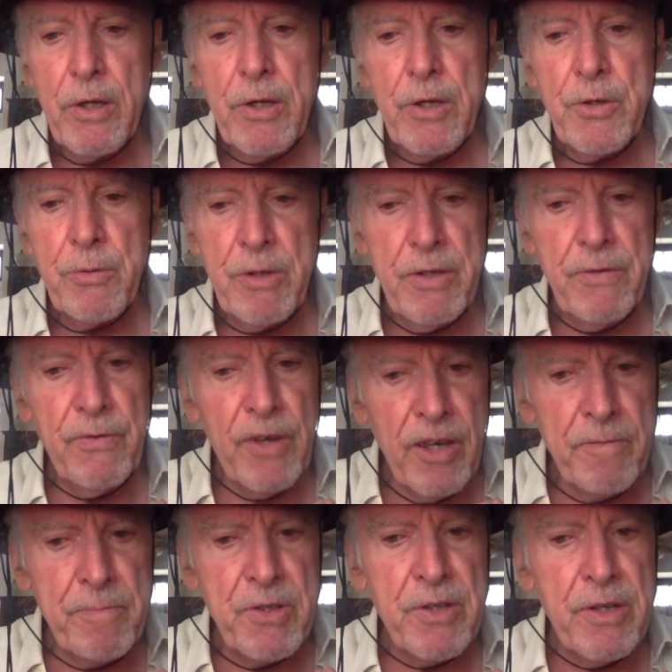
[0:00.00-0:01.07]

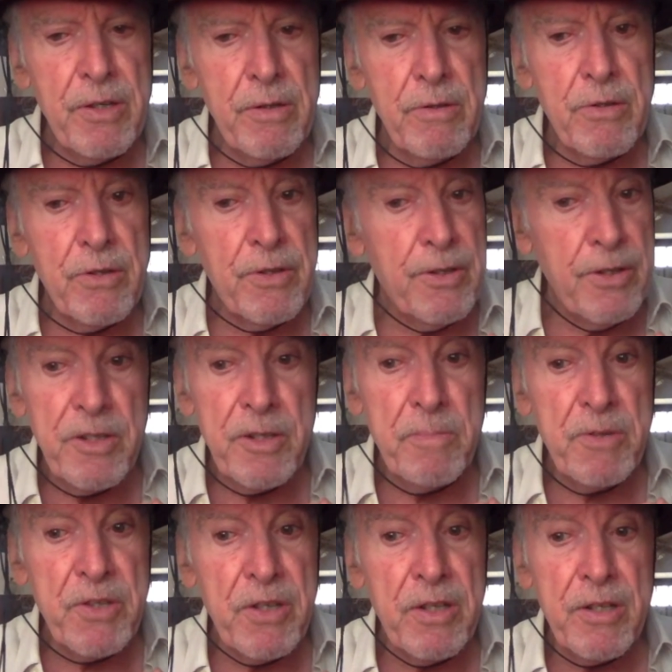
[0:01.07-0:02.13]
25% to
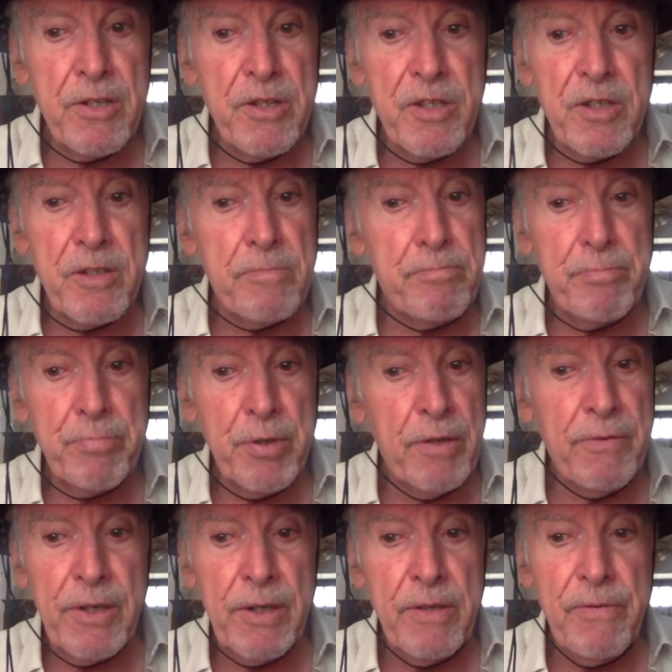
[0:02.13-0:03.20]
30% is
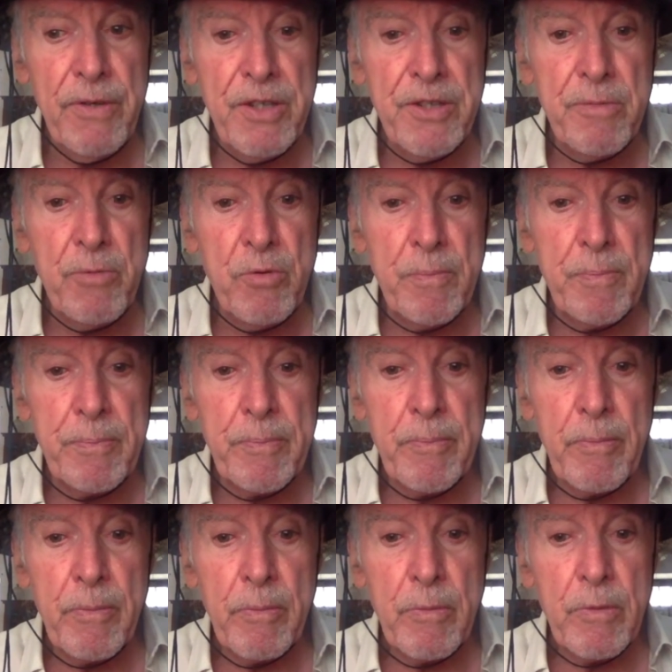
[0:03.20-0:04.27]
perfectly feasible,
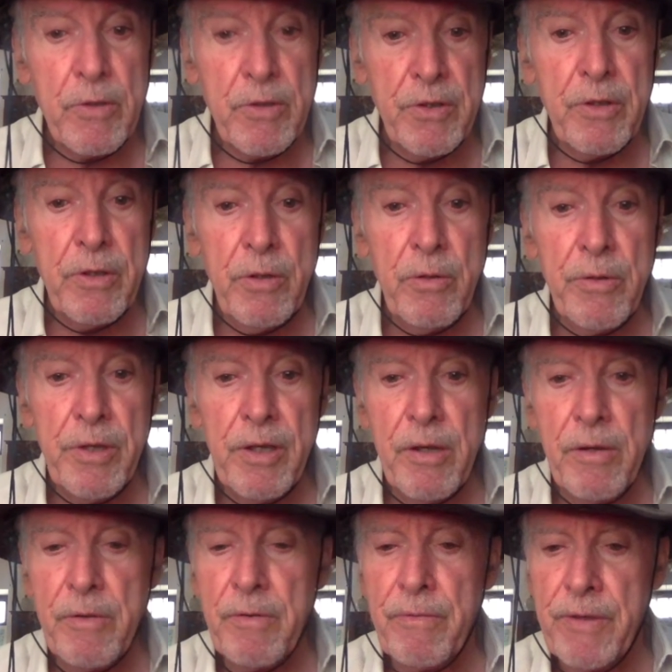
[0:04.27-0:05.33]
certainly on the
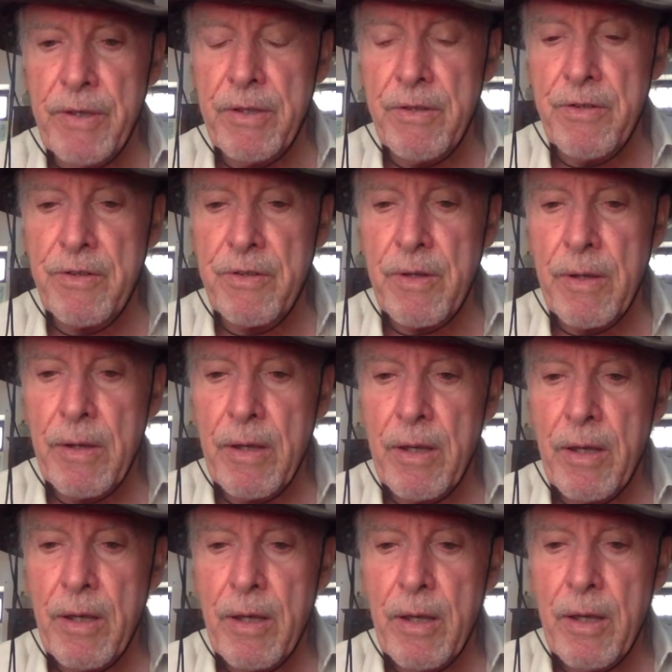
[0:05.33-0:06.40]
current figures.
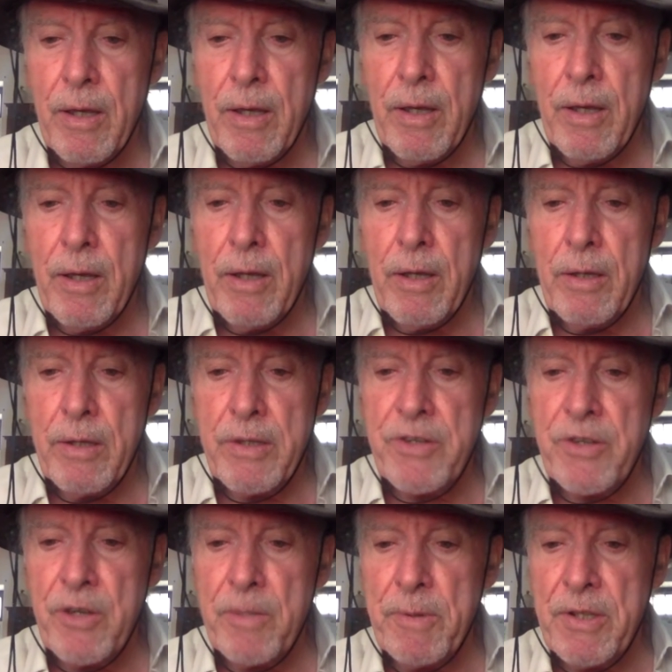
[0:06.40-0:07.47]

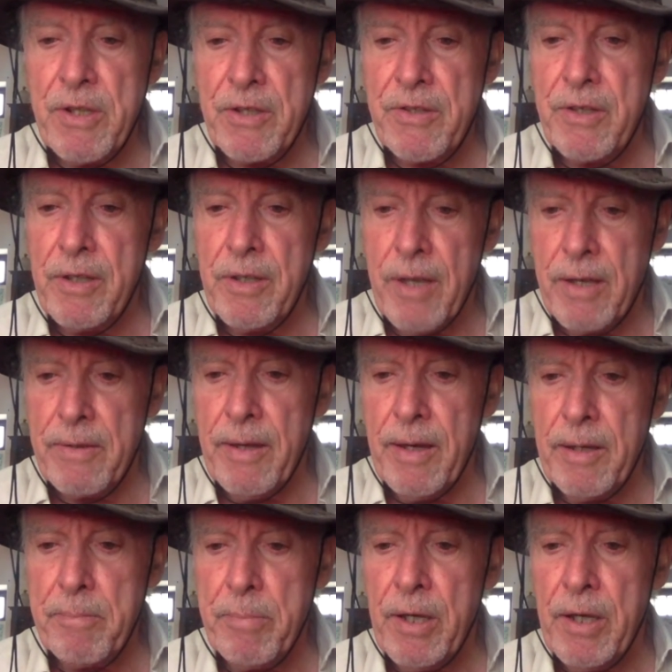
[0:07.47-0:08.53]
Let's hope it doesn't get
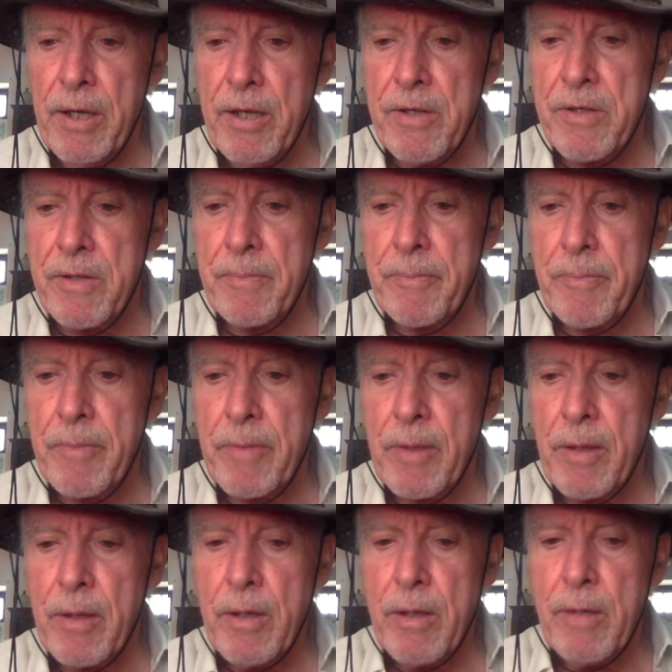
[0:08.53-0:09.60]
that bad,
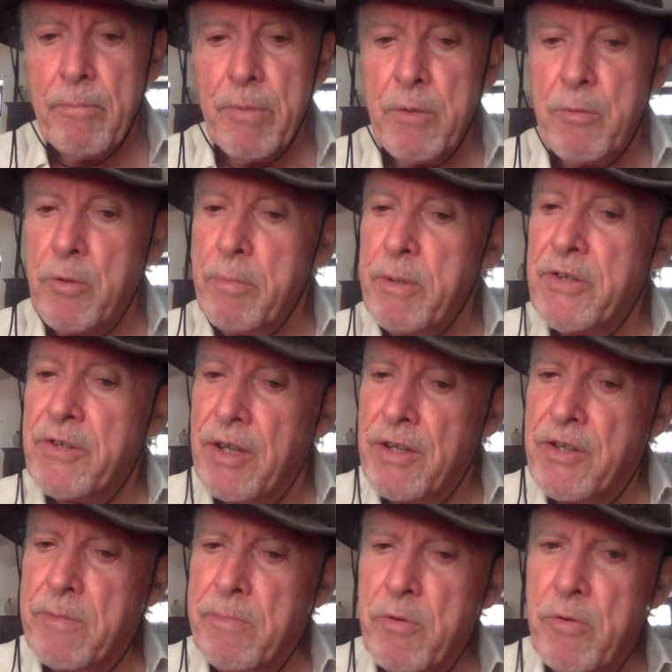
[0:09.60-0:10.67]
but it would be
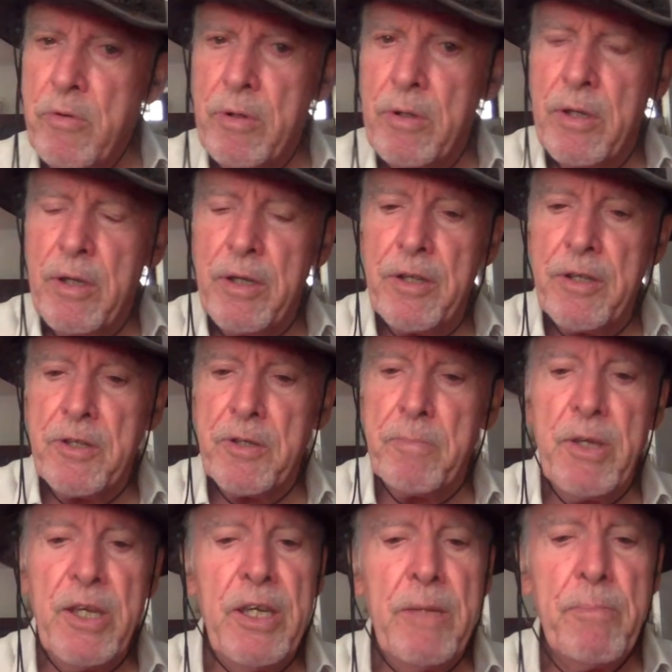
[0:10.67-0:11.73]
sensible to
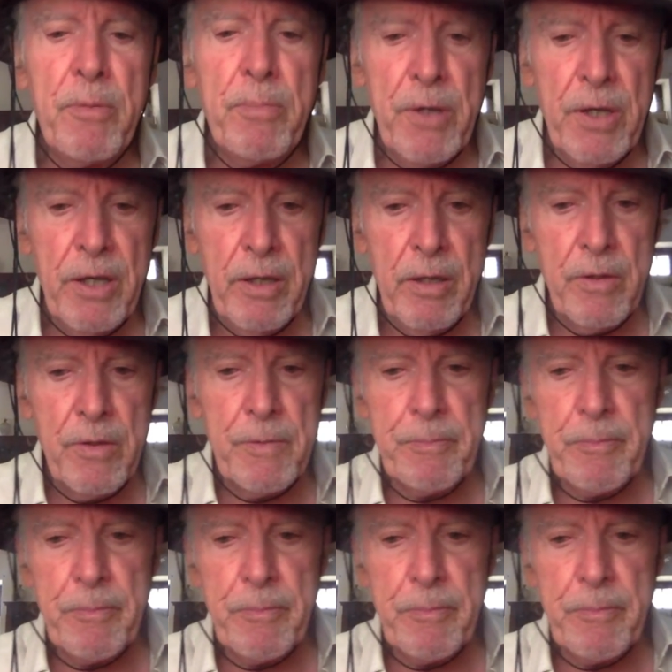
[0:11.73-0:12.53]
be prepared.